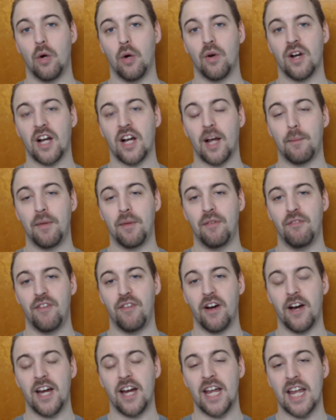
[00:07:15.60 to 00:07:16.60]
come in
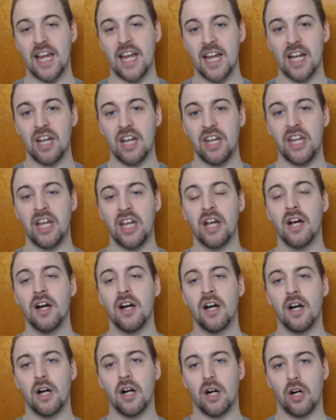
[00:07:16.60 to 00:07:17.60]
very handy
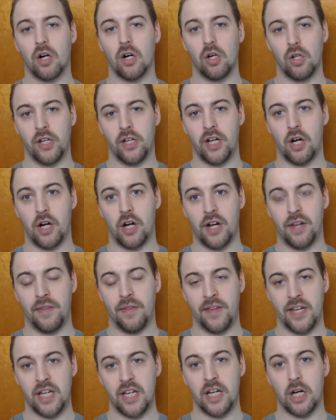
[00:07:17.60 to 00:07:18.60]
early on in
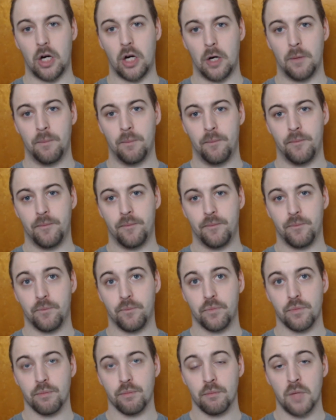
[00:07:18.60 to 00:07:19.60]
the year.
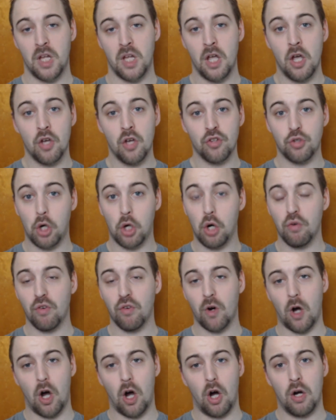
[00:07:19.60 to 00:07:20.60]
So
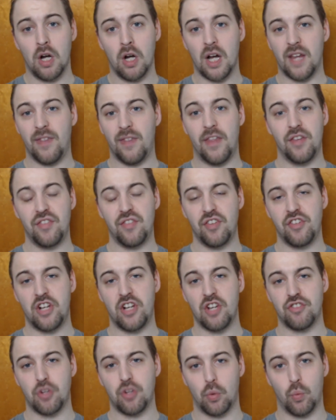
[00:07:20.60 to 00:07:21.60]
overall, this is
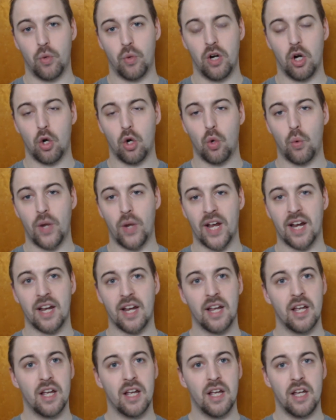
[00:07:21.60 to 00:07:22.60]
just a real quick,
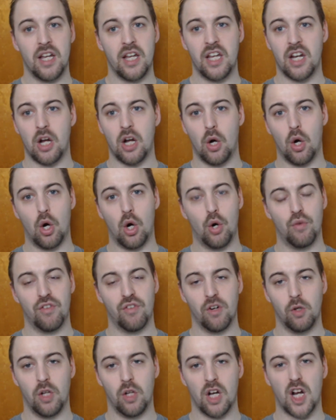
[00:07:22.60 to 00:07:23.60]

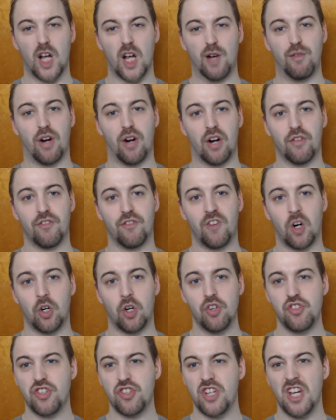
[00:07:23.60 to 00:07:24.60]
overlook of our
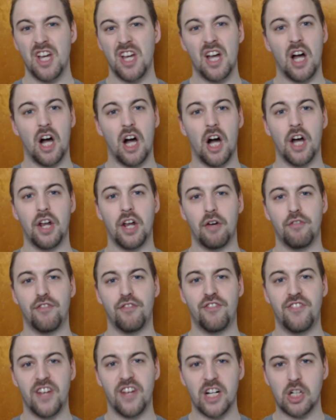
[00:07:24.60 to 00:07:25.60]
first
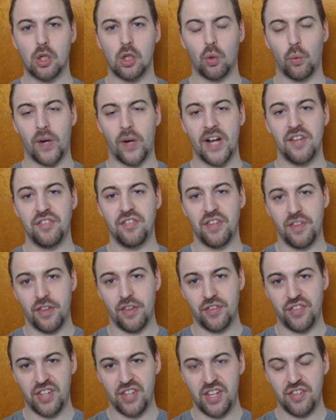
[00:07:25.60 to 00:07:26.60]
unofficial race of the
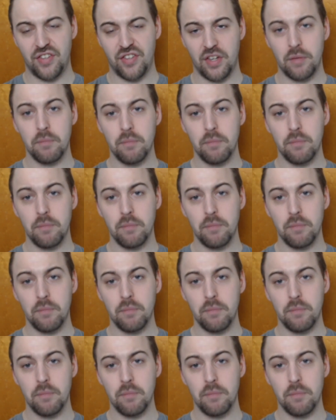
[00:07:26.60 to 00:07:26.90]
season.